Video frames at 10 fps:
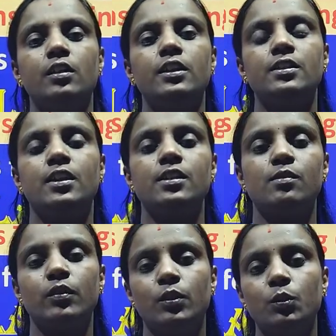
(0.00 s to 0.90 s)
discuss
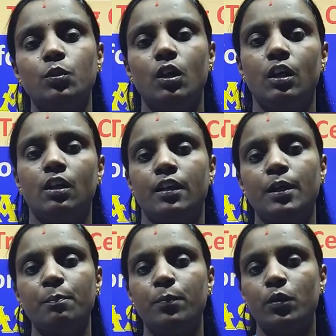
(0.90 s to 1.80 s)
with you
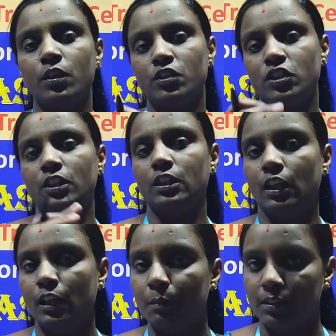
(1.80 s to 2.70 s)
reproduction in
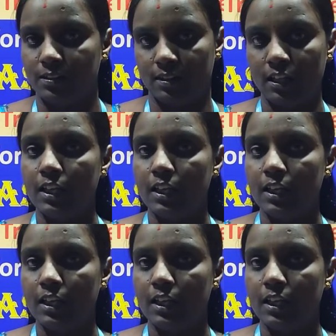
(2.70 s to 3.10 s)
animals.